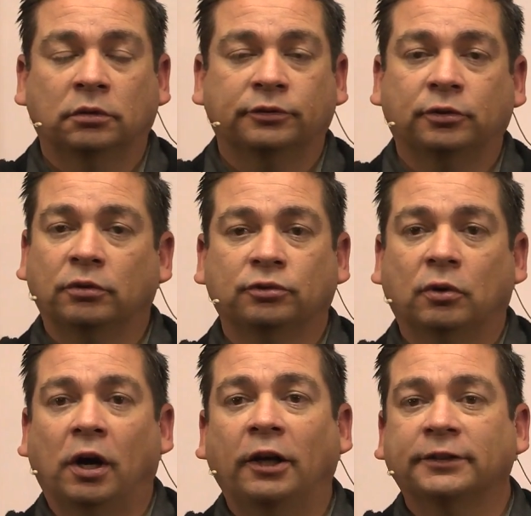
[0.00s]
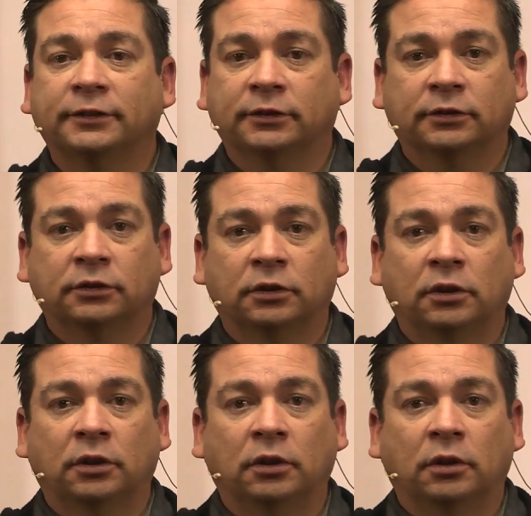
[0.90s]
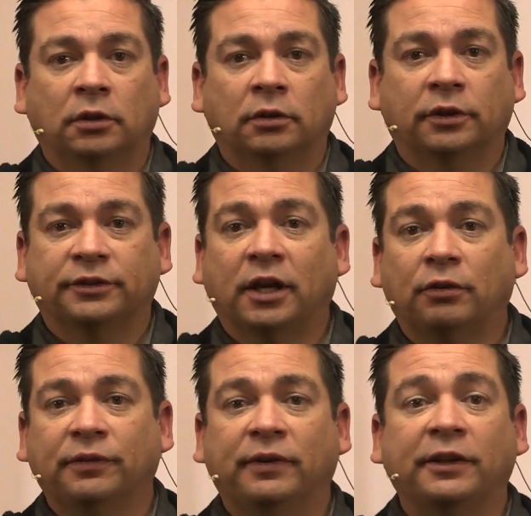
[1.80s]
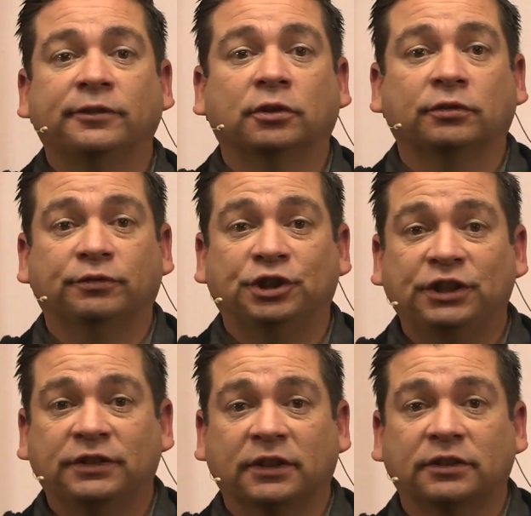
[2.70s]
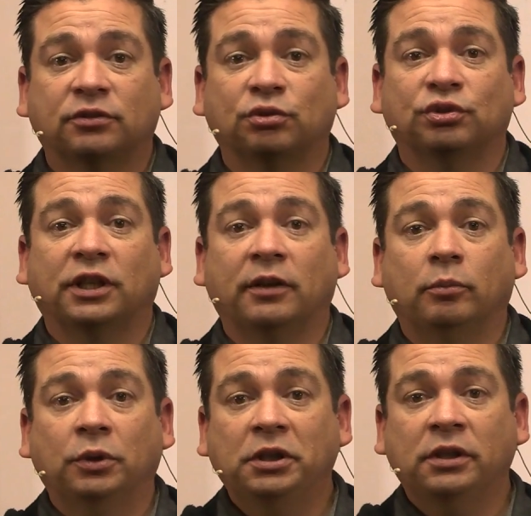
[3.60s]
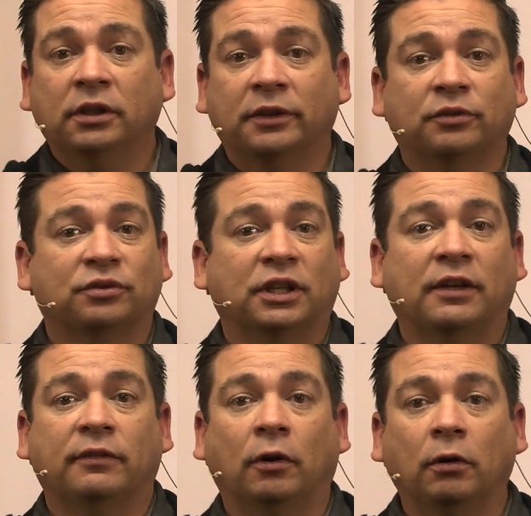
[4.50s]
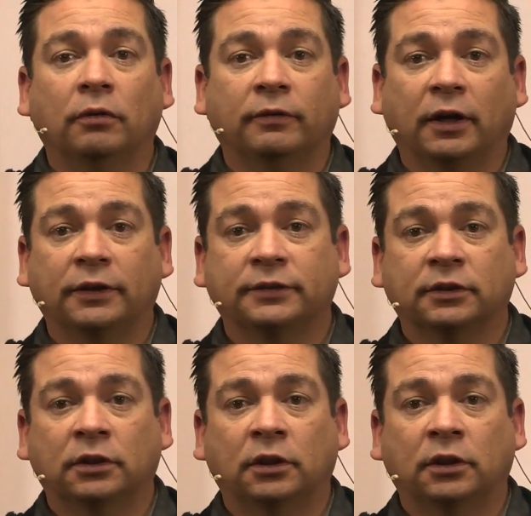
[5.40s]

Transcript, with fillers: It's also us. The sacrifice of Jesus to save me and to save all of us